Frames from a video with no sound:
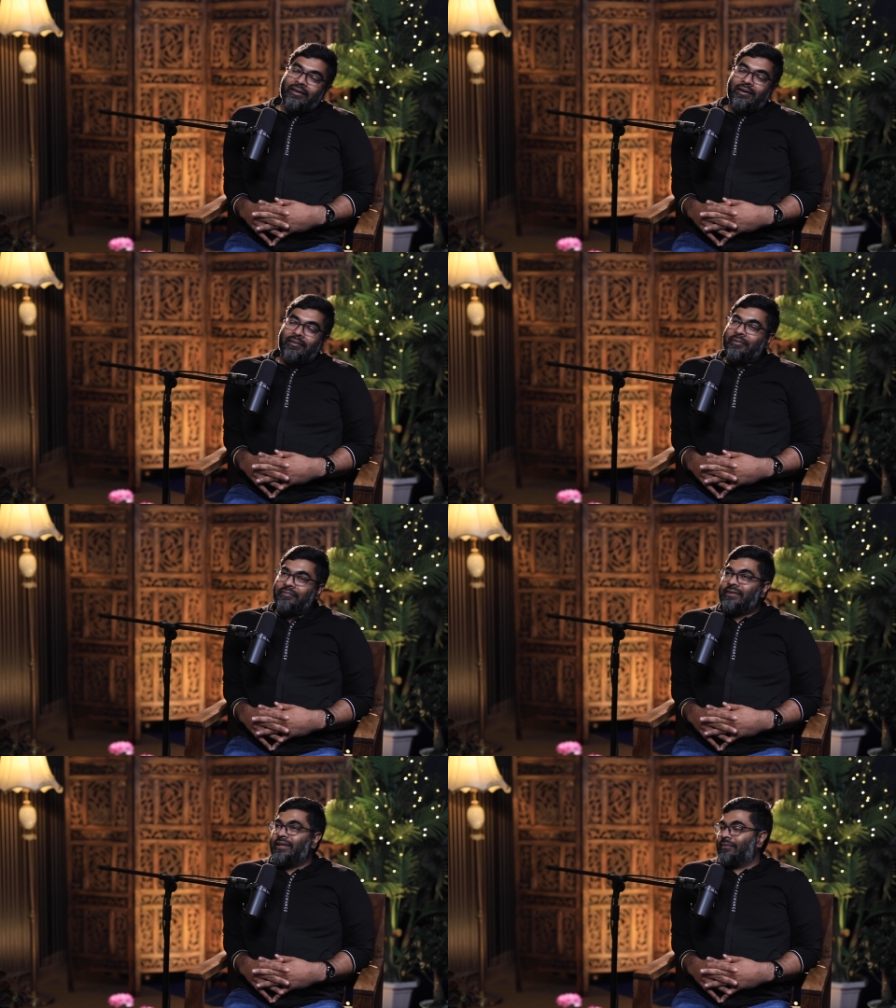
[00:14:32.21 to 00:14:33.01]
They come up
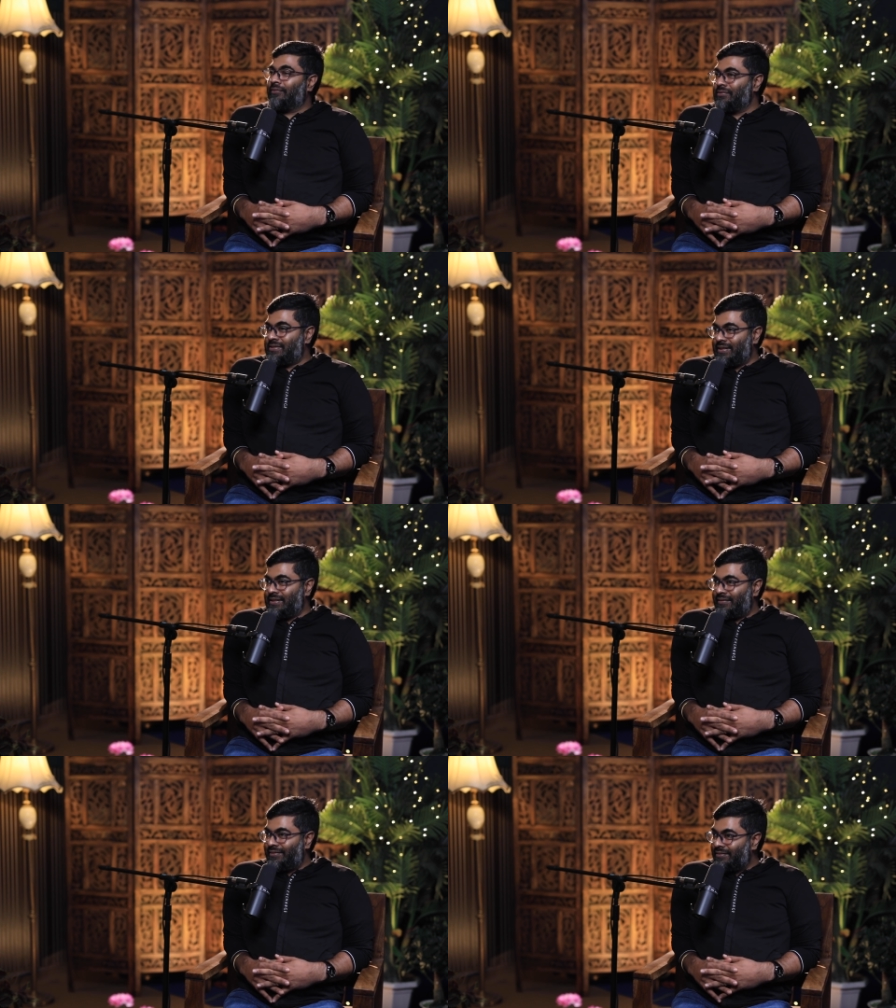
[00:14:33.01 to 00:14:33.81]
with their own
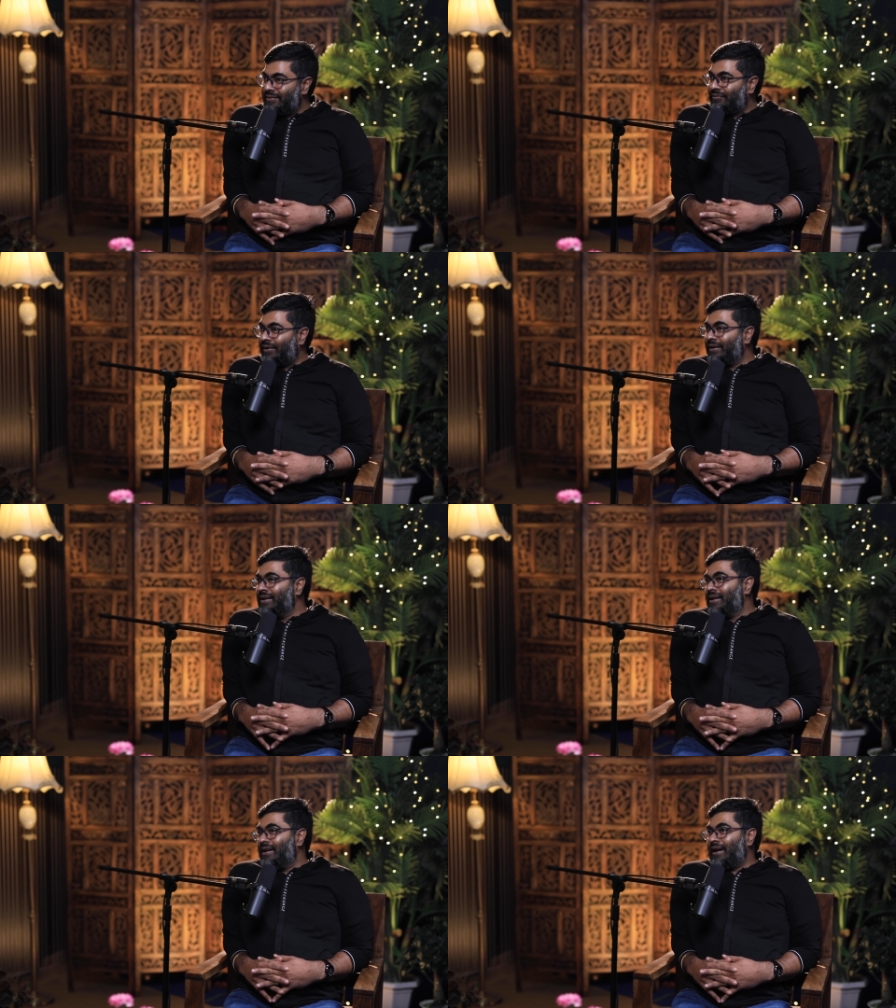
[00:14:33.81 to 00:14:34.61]
changes. This is what
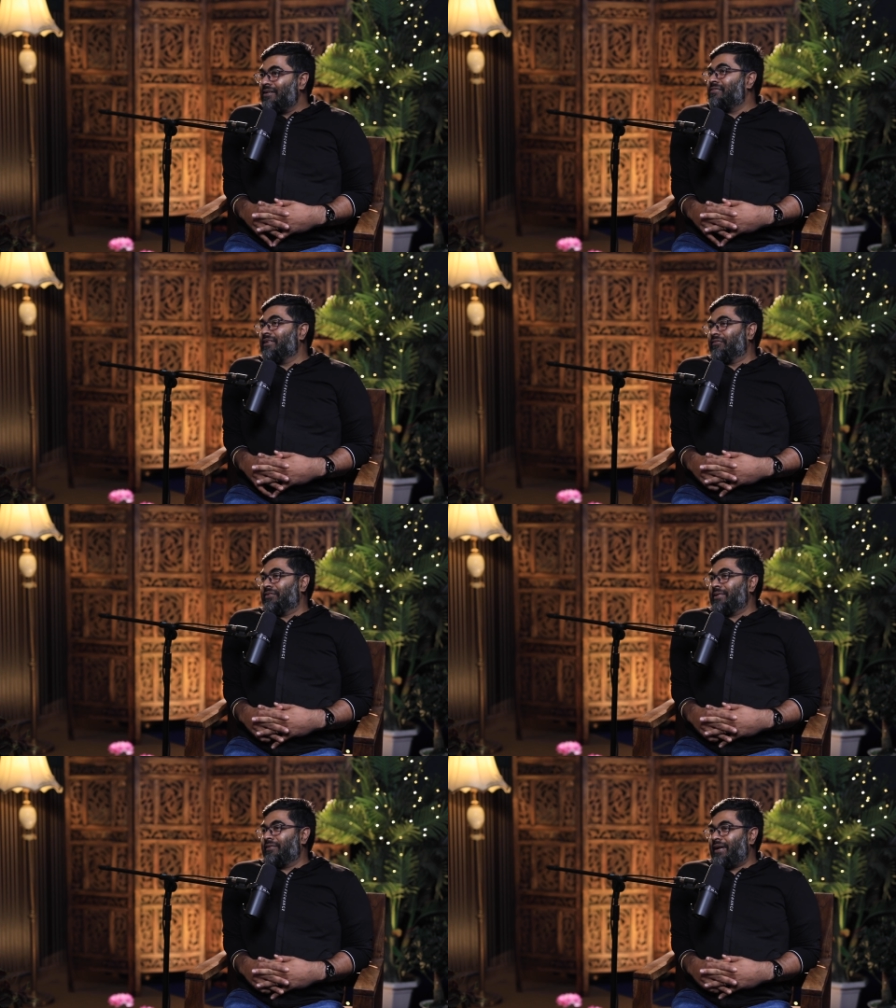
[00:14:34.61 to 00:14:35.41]
I feel
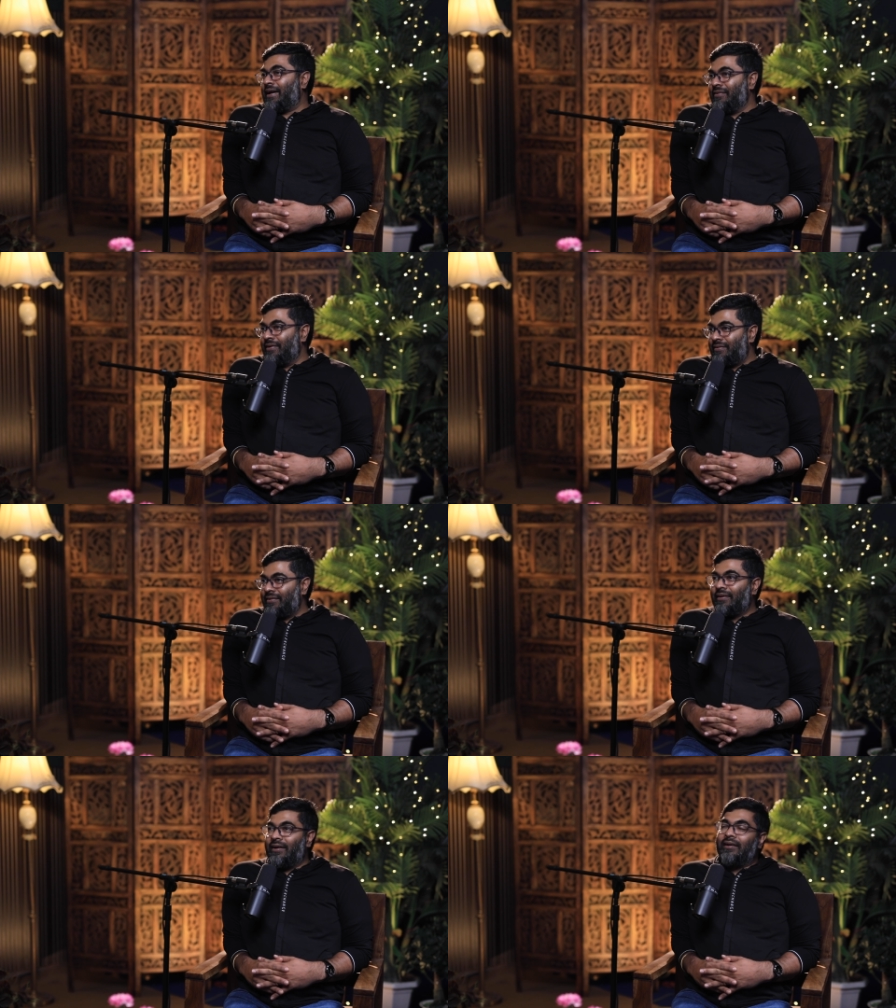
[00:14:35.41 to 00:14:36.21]
would be a value
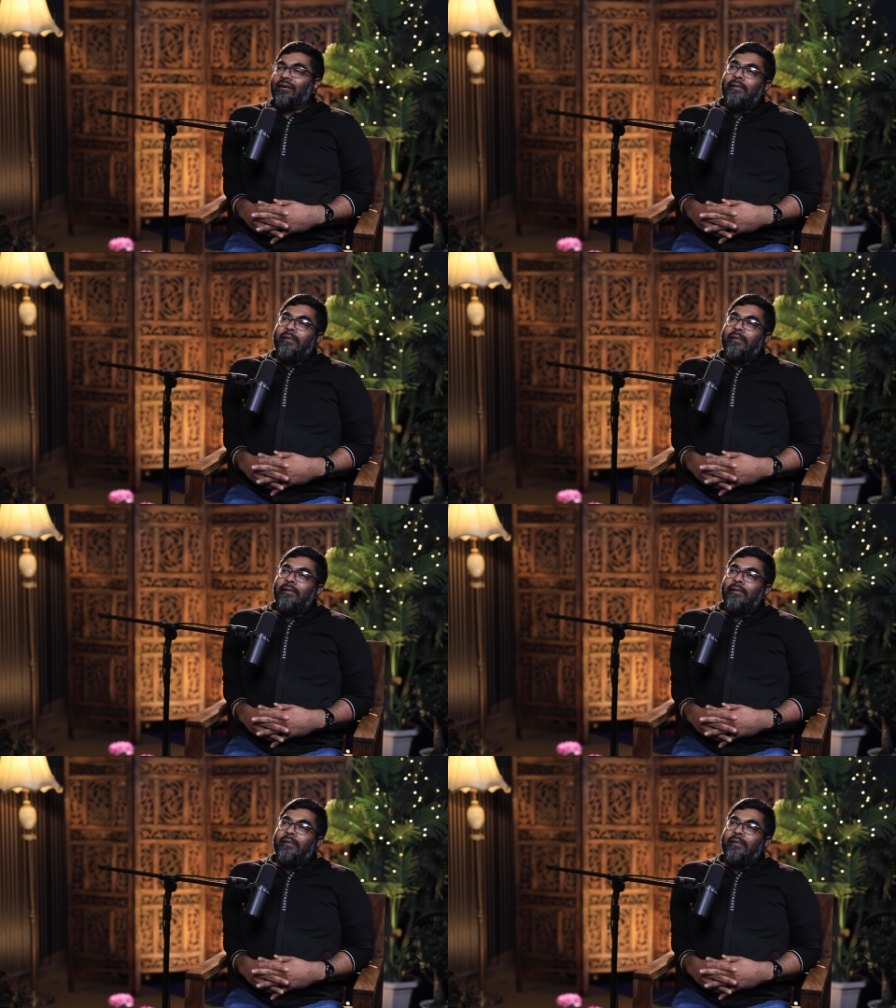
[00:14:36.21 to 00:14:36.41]
addition there.